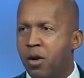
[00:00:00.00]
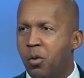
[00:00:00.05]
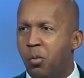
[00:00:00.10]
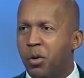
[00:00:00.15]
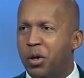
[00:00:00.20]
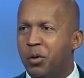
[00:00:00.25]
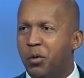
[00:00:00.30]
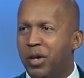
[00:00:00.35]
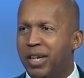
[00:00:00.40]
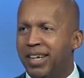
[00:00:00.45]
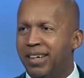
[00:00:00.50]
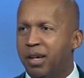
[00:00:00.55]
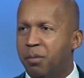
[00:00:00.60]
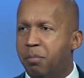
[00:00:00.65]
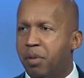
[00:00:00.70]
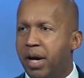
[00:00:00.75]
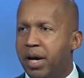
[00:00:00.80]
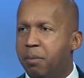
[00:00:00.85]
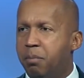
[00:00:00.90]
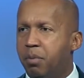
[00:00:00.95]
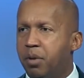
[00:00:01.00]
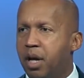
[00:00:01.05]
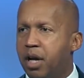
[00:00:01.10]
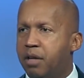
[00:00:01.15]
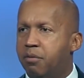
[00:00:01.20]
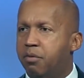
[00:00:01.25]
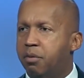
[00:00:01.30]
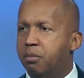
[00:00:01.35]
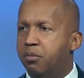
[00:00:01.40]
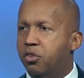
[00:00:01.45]
We created a
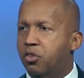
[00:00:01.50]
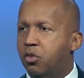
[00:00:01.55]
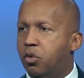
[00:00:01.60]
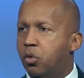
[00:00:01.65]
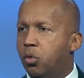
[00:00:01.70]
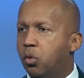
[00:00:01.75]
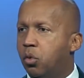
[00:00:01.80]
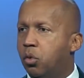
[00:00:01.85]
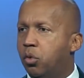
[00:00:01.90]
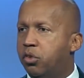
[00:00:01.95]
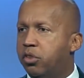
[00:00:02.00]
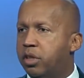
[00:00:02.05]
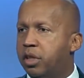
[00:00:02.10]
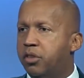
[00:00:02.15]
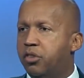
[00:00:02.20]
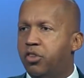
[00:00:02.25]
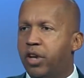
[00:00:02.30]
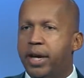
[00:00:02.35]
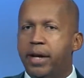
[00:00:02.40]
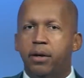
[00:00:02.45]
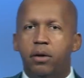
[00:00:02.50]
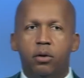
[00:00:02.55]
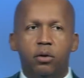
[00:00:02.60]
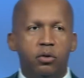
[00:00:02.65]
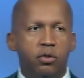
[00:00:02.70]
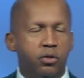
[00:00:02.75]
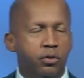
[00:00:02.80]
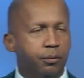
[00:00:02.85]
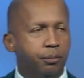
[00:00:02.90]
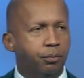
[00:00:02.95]
pipeline from schools to
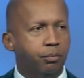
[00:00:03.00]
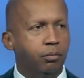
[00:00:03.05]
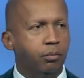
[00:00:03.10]
jails.